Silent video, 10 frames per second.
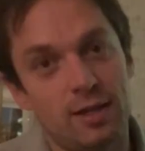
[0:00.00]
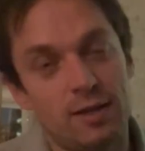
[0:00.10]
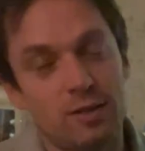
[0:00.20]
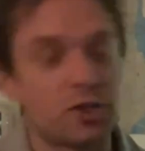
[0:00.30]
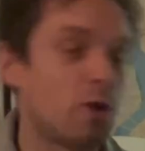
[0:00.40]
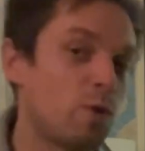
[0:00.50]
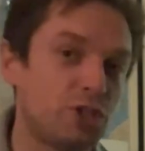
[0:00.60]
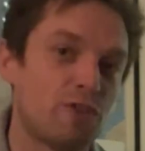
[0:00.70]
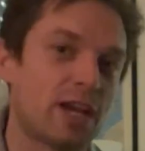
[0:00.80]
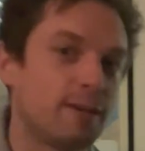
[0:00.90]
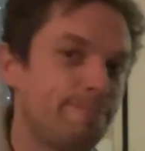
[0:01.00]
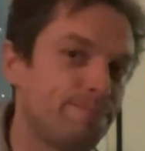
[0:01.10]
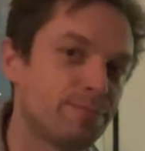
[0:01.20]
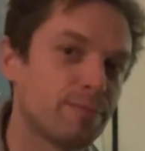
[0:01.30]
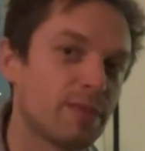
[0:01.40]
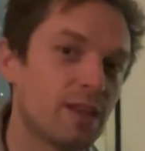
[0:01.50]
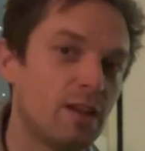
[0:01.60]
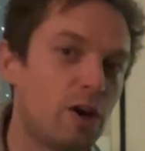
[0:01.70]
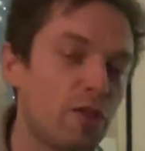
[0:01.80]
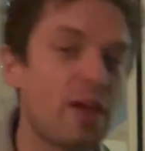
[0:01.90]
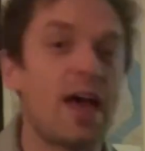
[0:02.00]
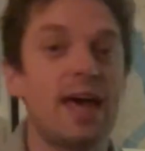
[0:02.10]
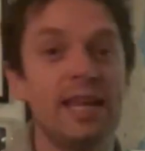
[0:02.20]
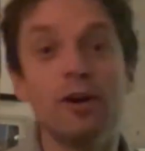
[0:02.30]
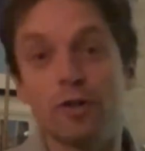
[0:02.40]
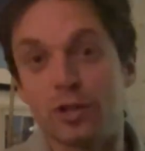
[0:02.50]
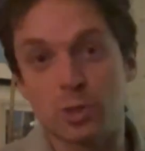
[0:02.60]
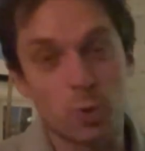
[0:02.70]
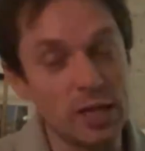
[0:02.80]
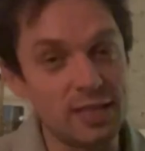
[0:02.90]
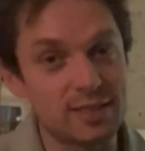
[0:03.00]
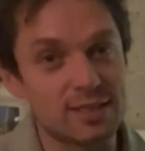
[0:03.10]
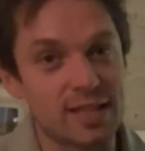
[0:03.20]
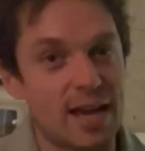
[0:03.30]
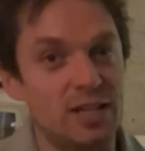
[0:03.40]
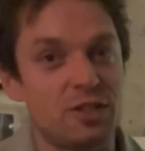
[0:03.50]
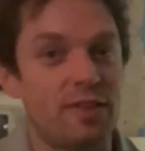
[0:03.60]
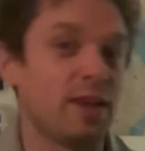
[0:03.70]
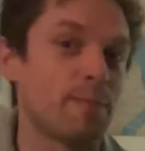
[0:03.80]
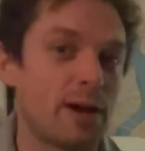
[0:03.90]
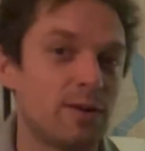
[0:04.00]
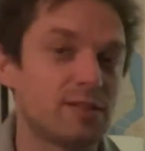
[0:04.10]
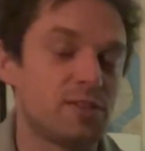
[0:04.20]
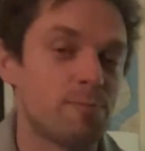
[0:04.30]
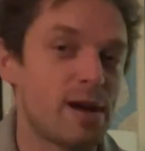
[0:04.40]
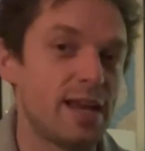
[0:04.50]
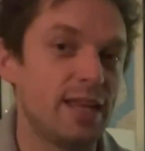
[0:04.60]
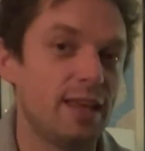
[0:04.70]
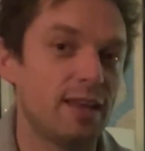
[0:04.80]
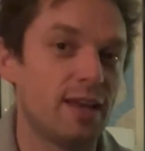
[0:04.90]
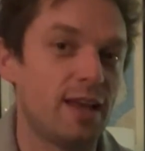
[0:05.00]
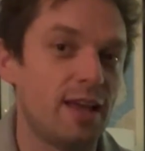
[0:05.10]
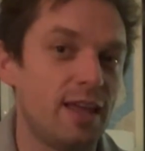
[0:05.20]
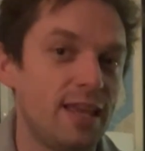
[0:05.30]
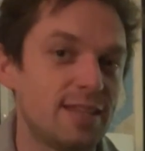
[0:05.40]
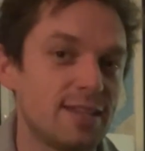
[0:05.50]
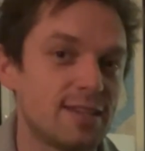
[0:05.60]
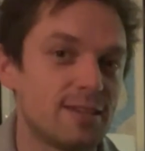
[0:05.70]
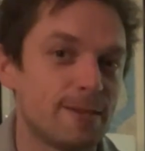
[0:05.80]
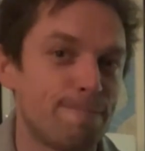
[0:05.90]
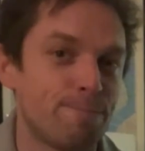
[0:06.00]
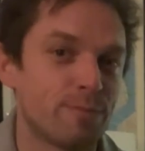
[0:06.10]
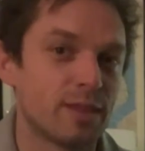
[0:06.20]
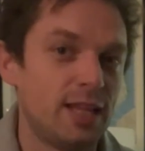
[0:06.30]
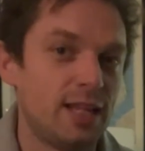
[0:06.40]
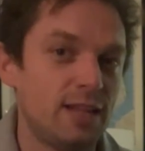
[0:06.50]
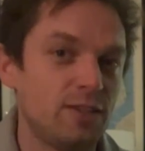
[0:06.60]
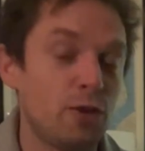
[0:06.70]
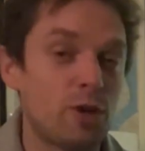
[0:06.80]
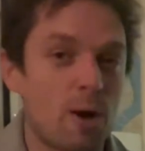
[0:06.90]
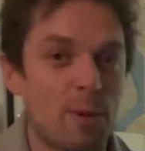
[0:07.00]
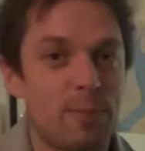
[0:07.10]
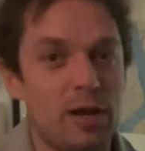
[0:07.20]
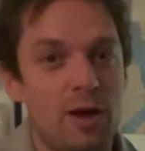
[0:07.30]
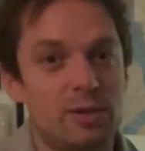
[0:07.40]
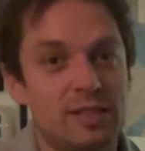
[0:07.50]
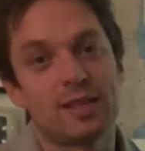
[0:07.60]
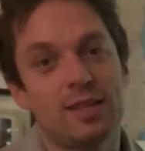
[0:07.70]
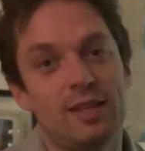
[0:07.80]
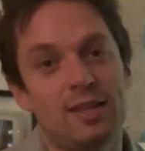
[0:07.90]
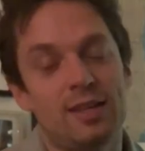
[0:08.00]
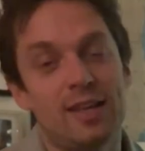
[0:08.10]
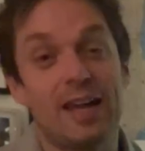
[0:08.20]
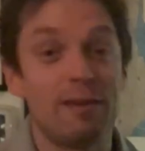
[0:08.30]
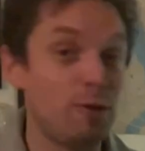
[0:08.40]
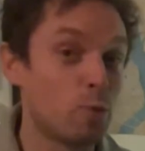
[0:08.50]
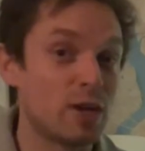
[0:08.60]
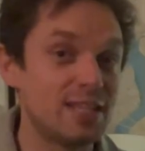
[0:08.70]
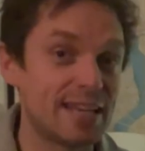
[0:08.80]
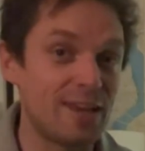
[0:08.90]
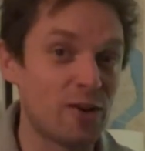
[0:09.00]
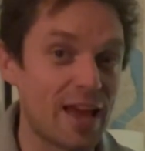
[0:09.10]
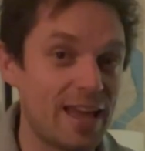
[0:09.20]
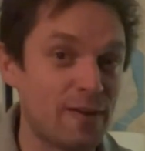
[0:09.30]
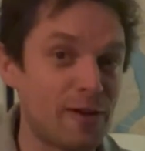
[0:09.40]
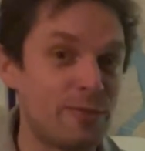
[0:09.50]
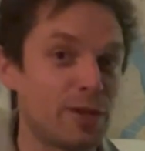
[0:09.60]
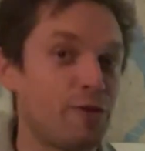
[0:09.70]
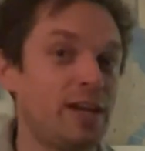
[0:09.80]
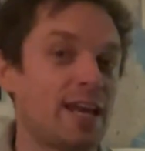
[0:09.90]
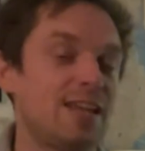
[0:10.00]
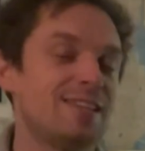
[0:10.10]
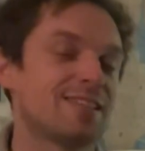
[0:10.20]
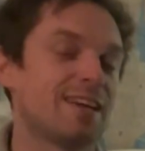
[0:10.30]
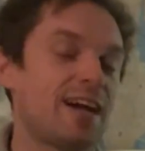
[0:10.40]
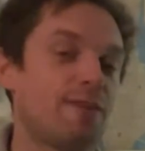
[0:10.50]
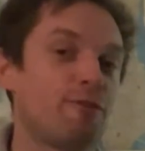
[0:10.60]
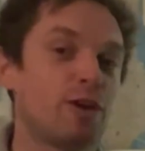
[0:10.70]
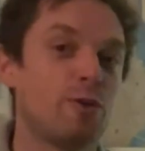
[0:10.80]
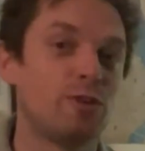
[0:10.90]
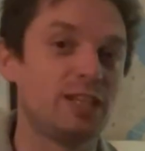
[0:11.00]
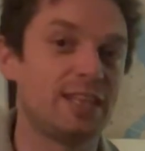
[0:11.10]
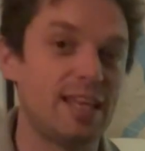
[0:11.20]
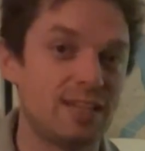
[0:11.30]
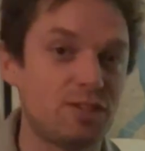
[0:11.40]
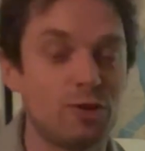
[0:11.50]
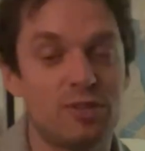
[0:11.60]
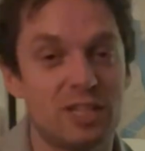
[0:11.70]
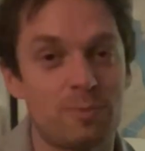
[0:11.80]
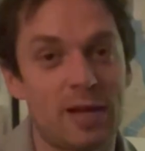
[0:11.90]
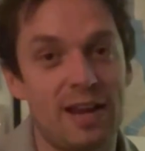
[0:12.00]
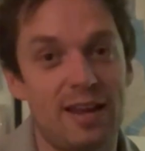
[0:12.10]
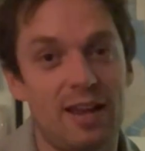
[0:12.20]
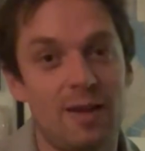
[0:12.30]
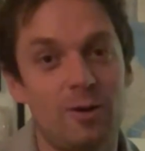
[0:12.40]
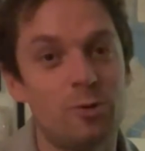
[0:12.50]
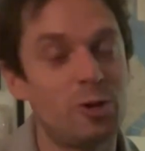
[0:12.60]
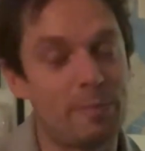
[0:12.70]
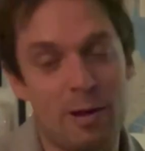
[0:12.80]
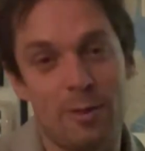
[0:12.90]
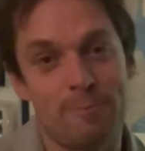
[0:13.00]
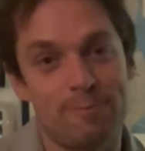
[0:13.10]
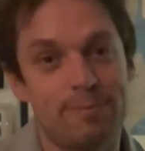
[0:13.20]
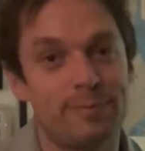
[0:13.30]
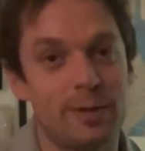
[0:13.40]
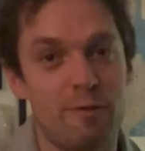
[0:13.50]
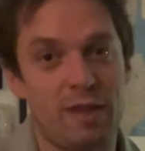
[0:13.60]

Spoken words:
So what do you reckon? Are there any other tweaks that I should think about to my heating system? Do comment below. And if you wanted to get your head around degree days, I recorded this short explainer all about them over